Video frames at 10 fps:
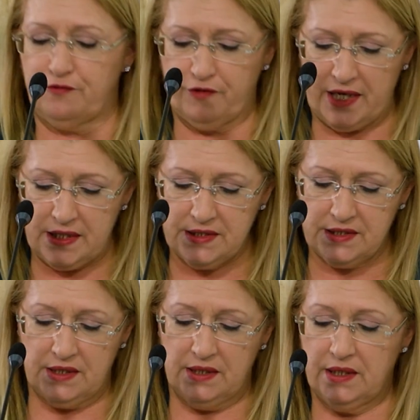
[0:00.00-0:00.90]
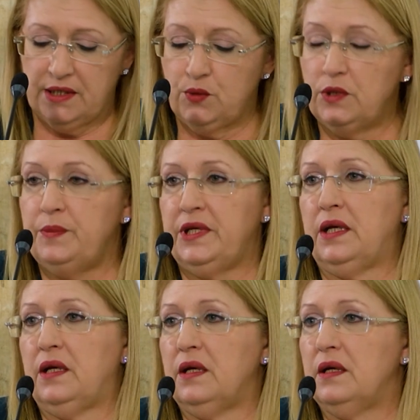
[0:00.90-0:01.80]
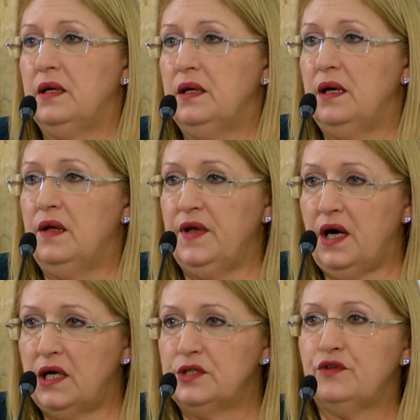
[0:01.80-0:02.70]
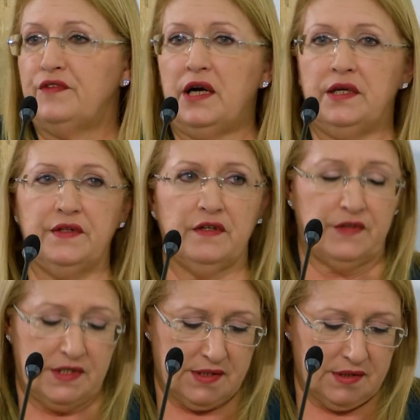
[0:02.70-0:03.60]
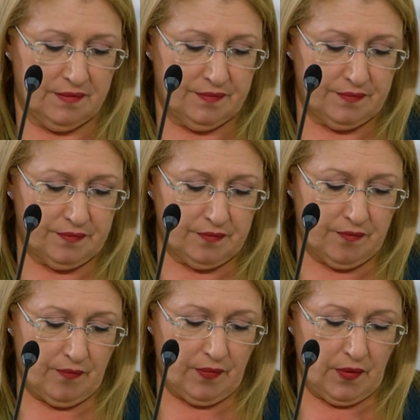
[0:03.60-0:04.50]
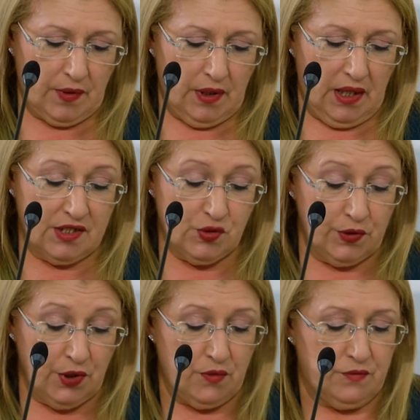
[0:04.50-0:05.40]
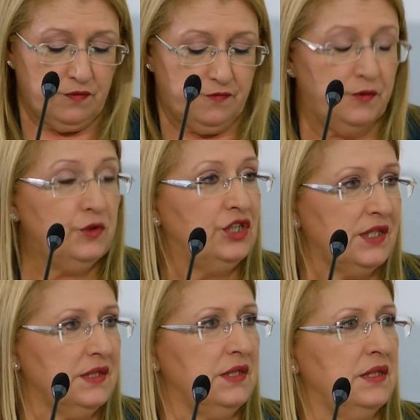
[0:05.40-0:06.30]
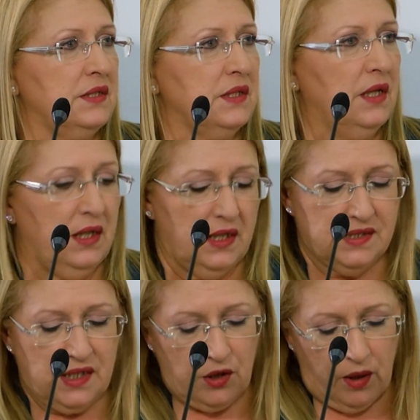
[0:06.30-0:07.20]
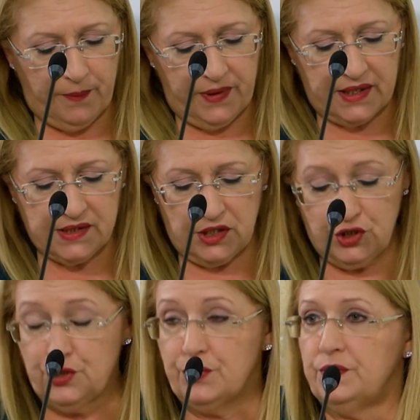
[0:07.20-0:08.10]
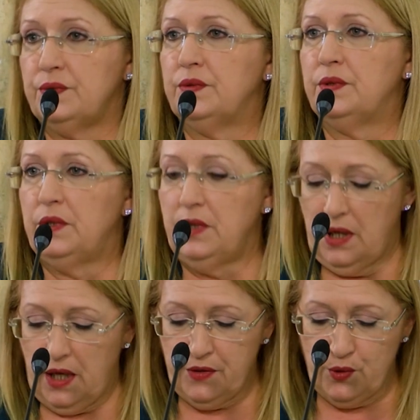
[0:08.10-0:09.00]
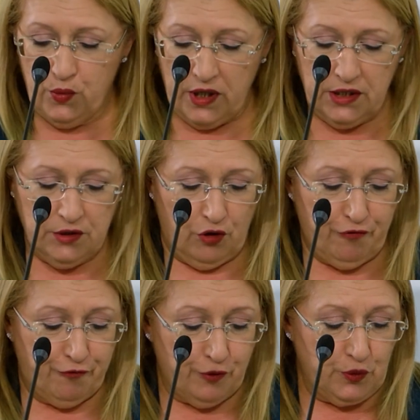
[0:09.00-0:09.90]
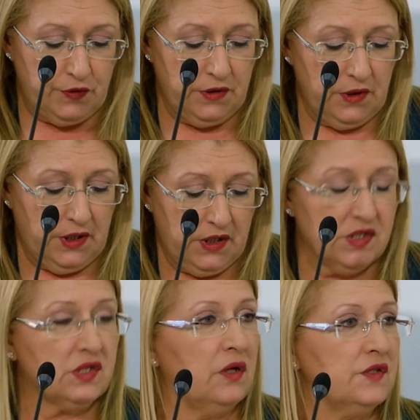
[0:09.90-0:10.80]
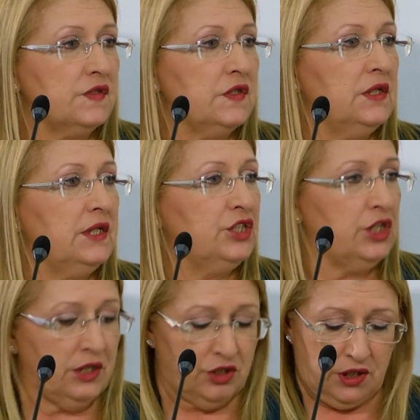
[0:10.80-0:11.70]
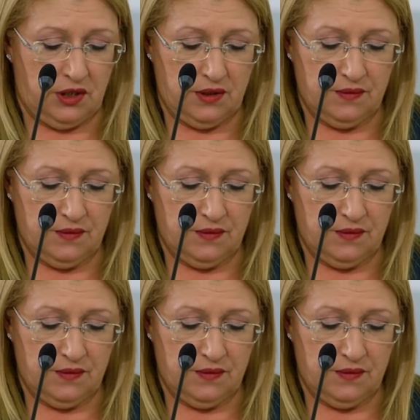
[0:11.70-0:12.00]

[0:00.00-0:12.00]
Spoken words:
of health and well-being at the heart of our endeavors. As we know, food justice is a complex issue, and the world of food is constantly changing,